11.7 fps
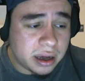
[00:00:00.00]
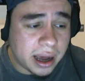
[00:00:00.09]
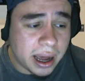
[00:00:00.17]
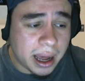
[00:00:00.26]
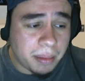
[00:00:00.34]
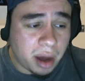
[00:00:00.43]

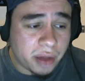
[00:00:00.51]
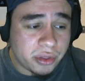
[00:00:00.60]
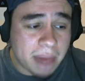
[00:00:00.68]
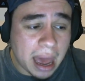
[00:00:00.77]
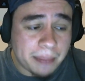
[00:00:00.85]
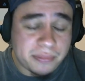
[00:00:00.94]
on the
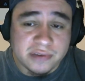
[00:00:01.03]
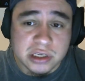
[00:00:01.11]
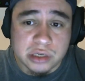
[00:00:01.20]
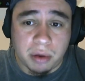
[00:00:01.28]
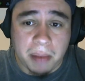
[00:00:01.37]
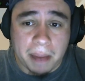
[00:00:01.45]
map if you
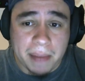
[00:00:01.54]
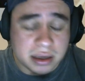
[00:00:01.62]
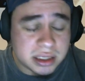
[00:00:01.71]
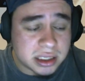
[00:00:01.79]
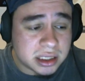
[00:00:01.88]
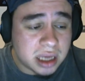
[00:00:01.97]
see where my
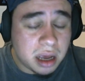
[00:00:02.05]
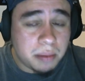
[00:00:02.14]
mouse is.